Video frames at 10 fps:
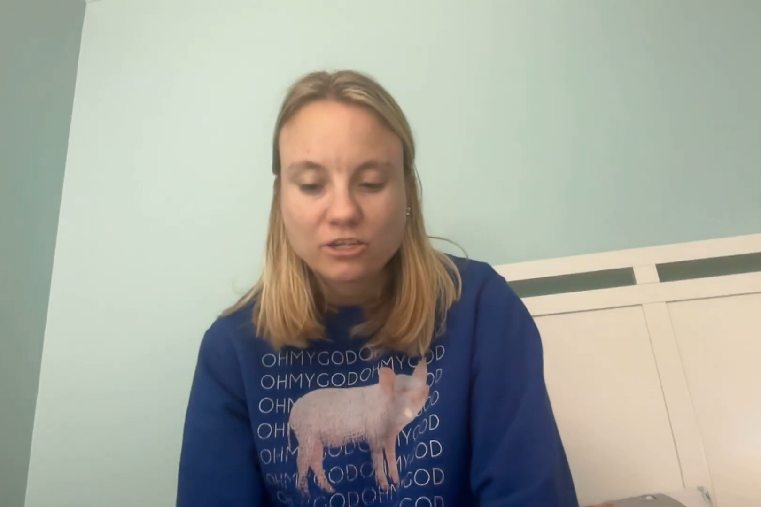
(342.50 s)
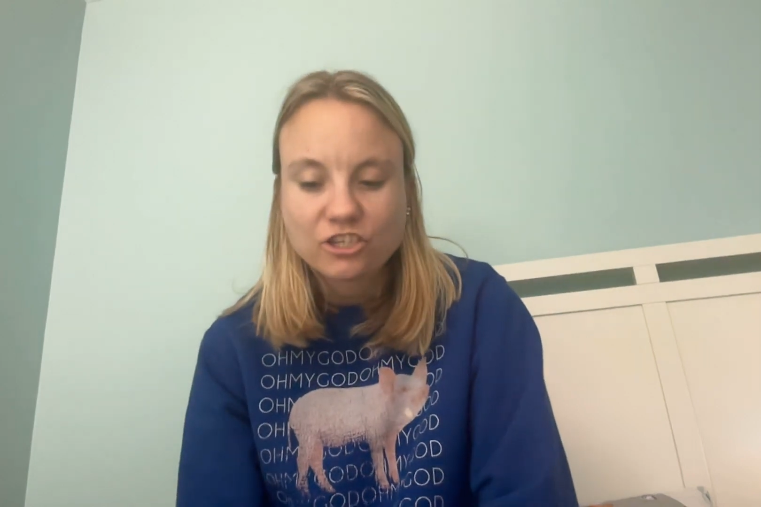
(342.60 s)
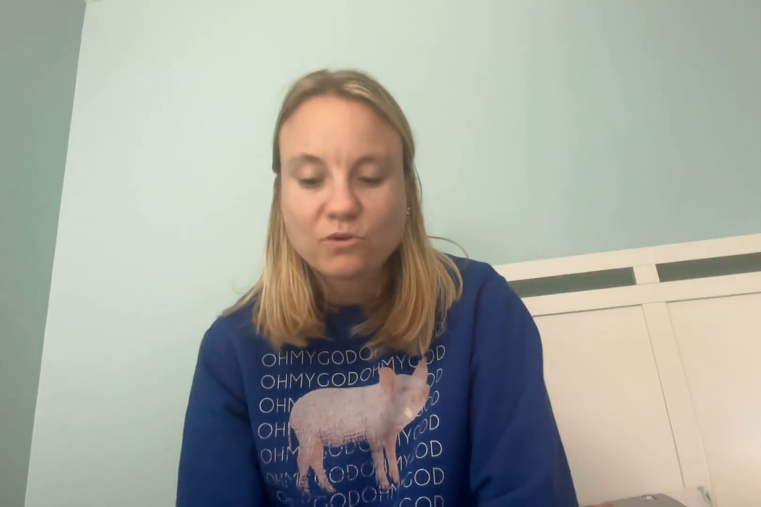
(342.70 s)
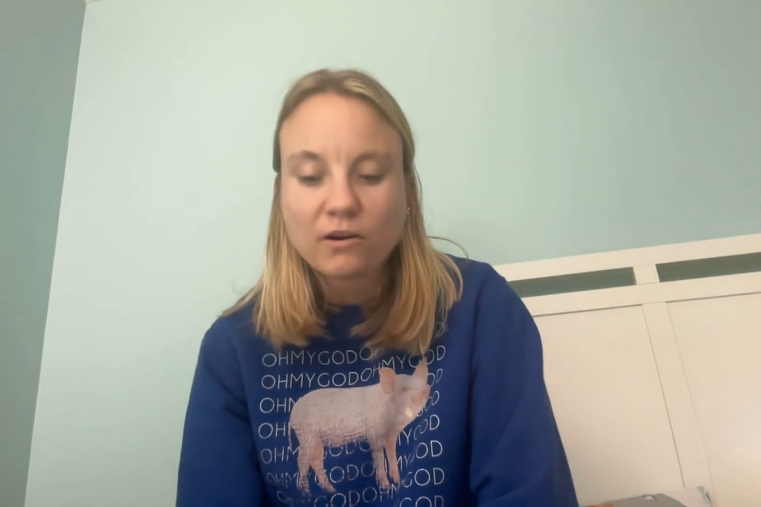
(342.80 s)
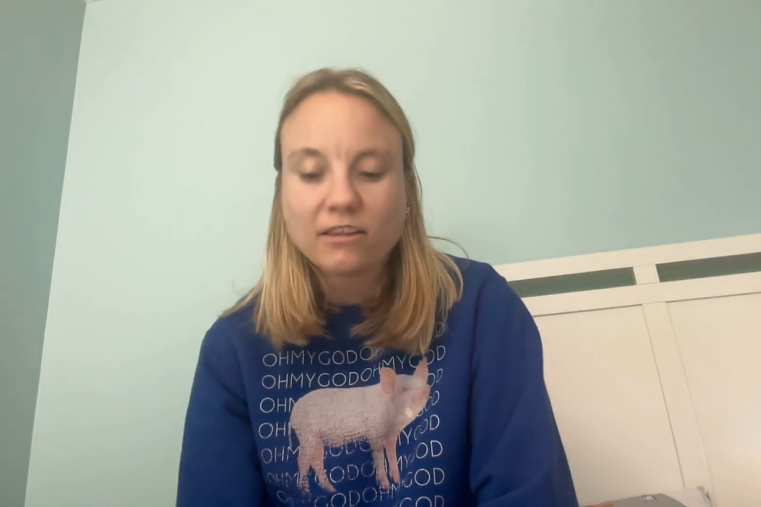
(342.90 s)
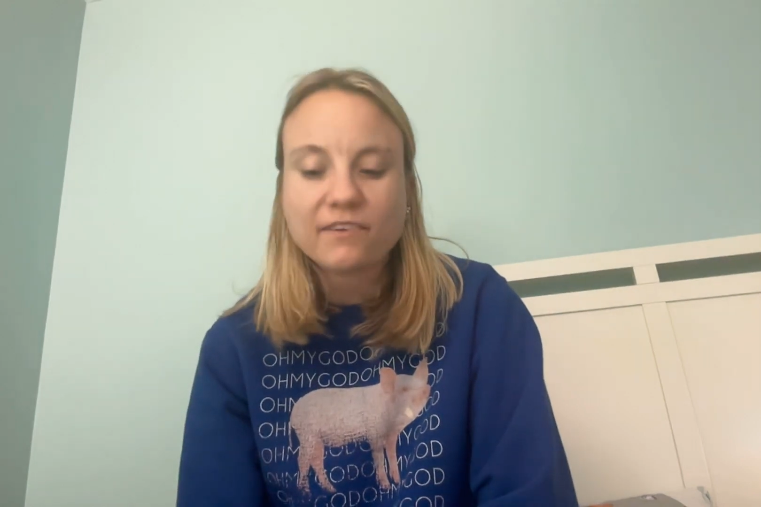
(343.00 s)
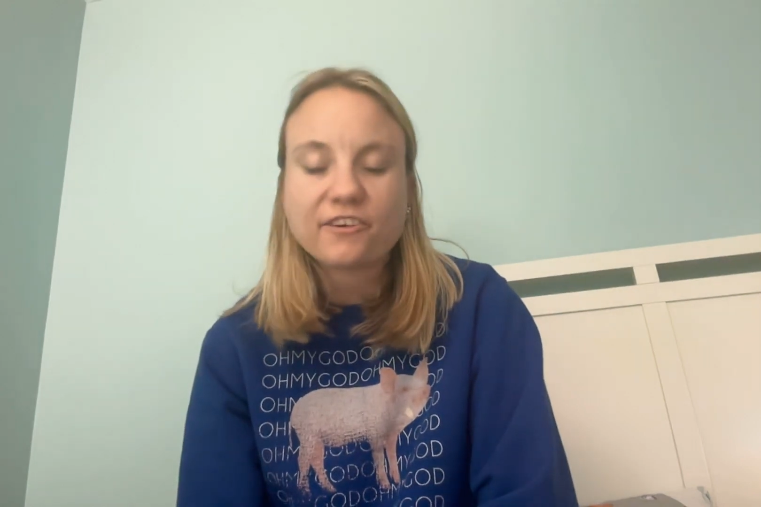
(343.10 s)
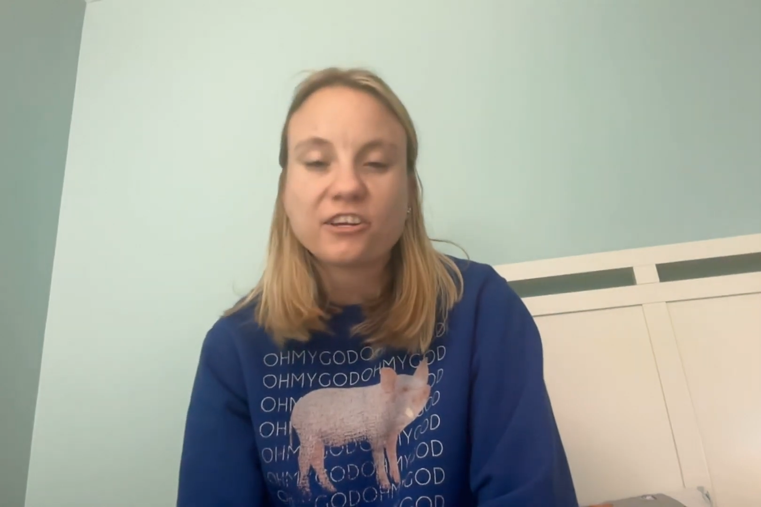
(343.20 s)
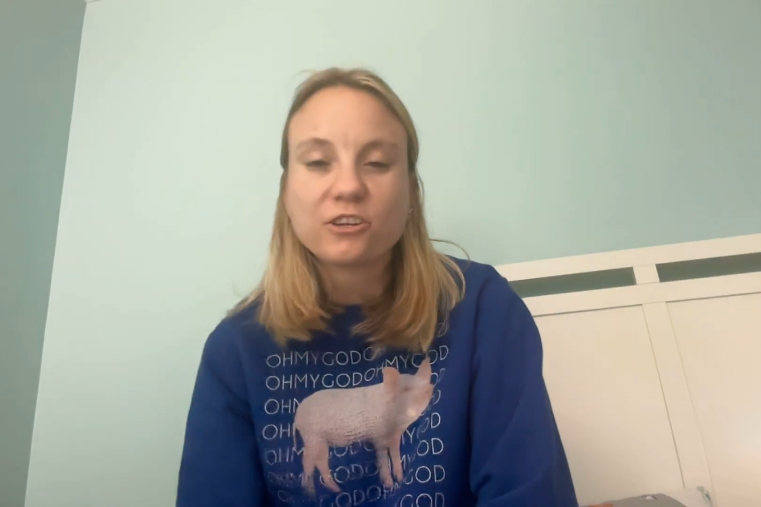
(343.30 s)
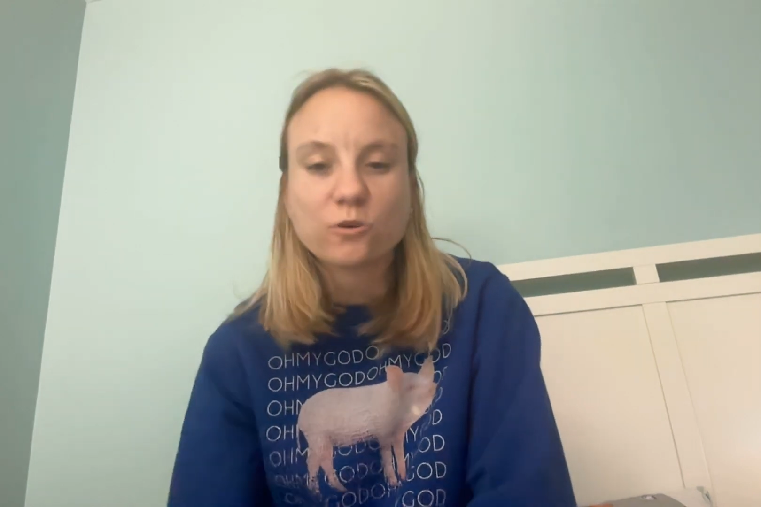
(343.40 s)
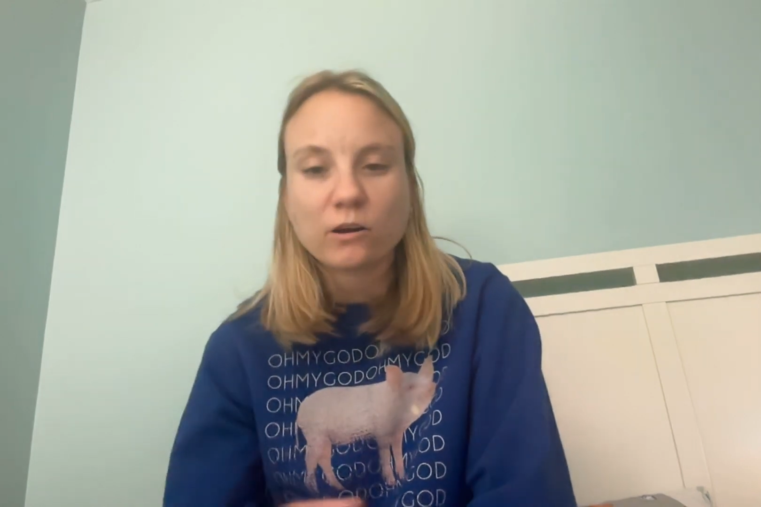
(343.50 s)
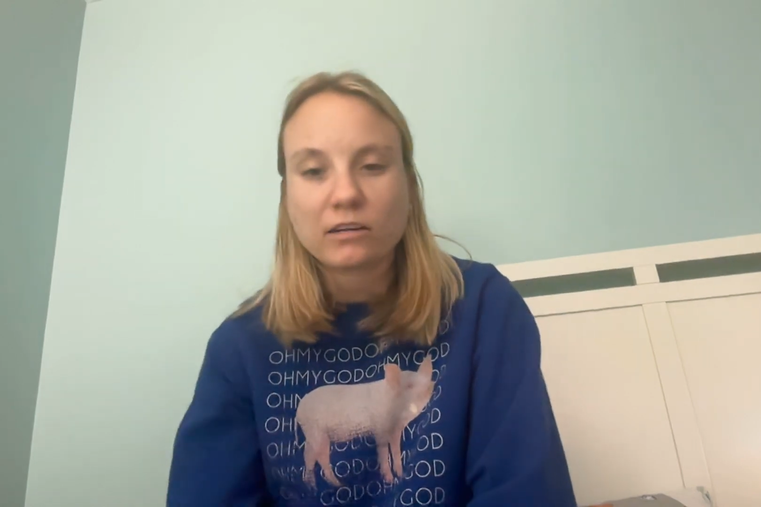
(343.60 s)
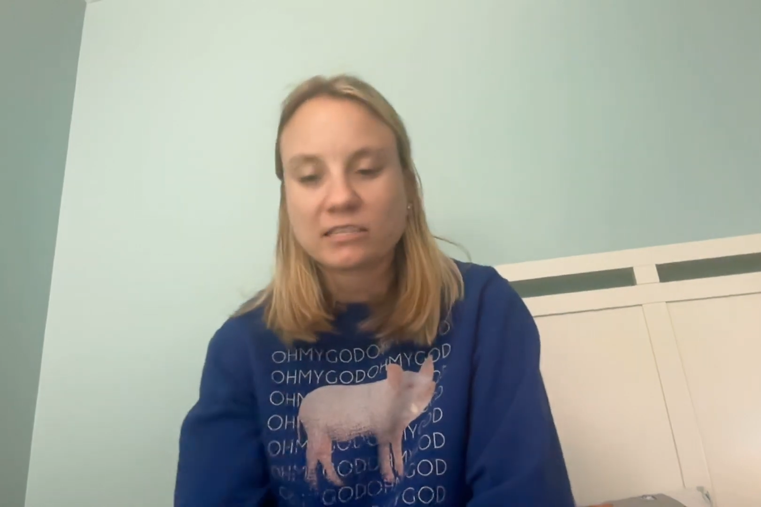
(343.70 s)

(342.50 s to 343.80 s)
Do you want to live in New York